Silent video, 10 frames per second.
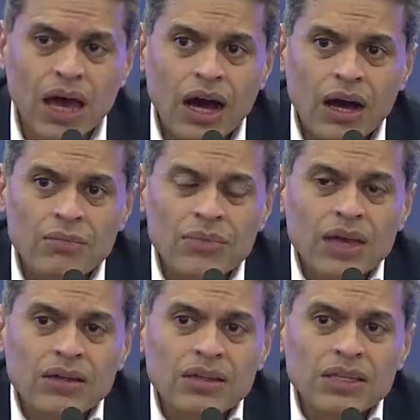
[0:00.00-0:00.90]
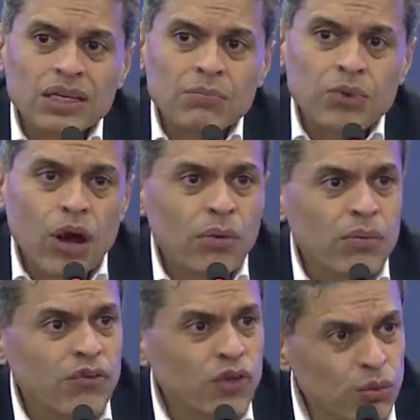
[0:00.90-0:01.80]
Um, the
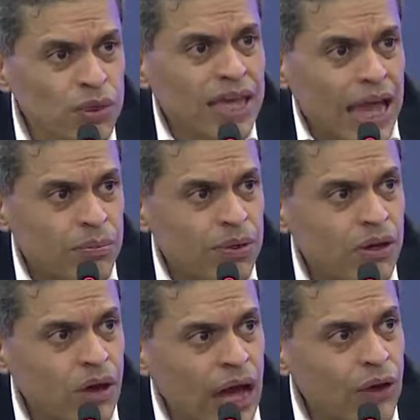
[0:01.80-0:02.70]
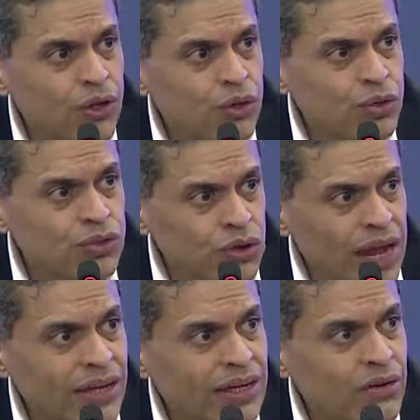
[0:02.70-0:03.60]
problem of human capital how do you
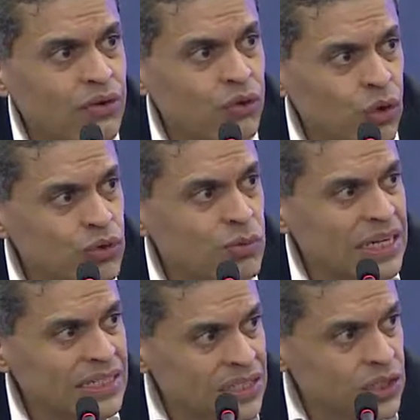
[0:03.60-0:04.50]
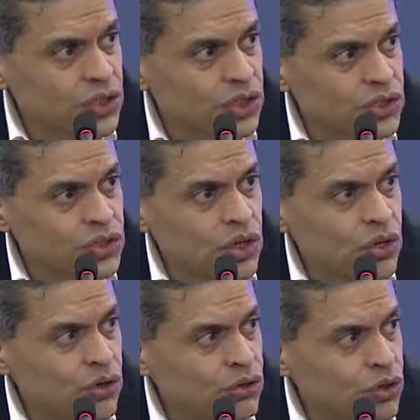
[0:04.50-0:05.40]
train those many teachers
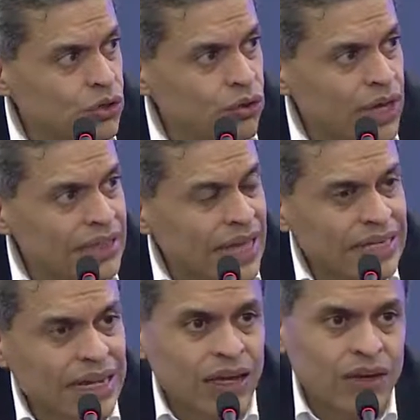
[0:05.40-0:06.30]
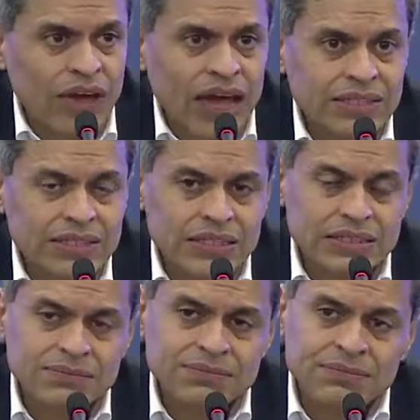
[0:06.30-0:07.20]
to create that kind of access?